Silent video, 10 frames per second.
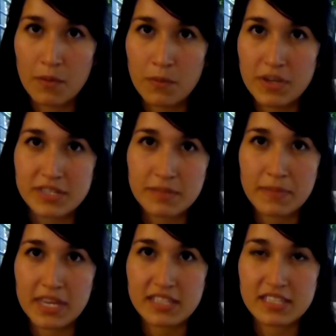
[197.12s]
which
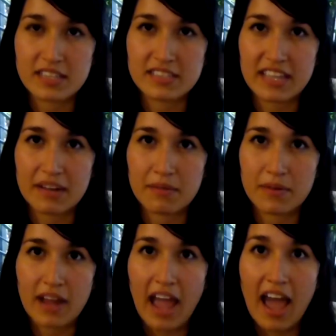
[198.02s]
meant the
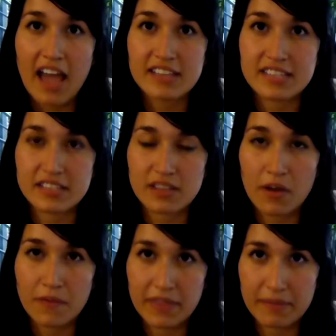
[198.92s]
height
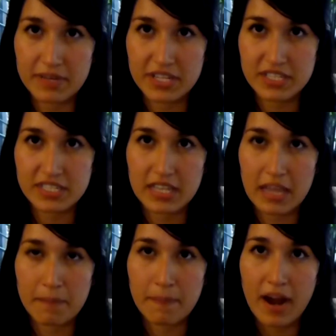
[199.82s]
of the British
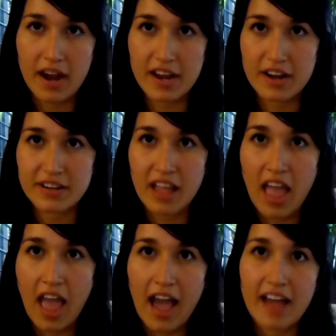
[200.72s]
Empire
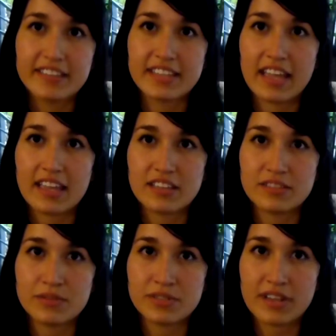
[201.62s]
and the
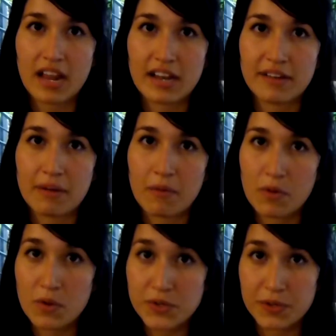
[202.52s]
Industrial
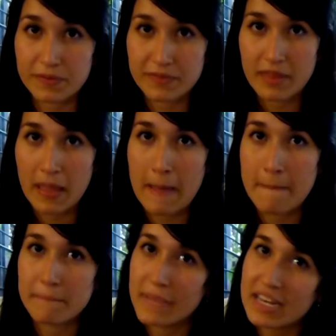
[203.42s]
Revolution.
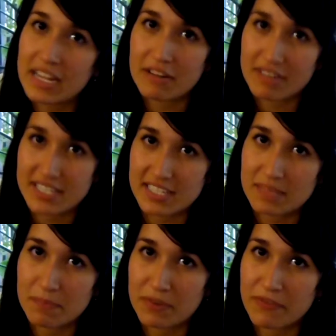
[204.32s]
Many
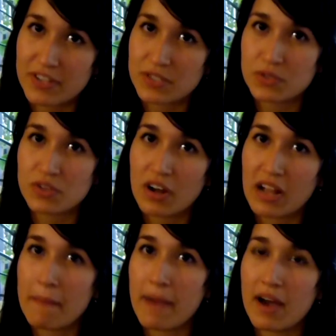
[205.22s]
critics prefer to talk
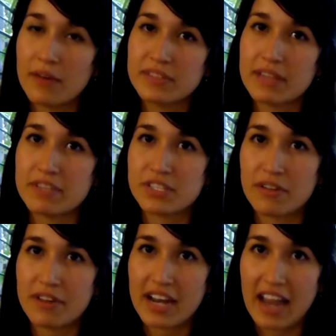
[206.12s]
about the
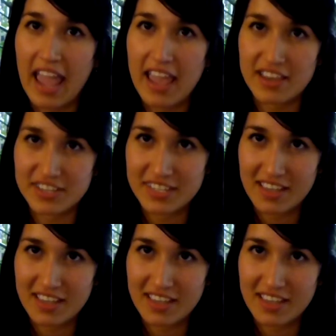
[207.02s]
Victorian age,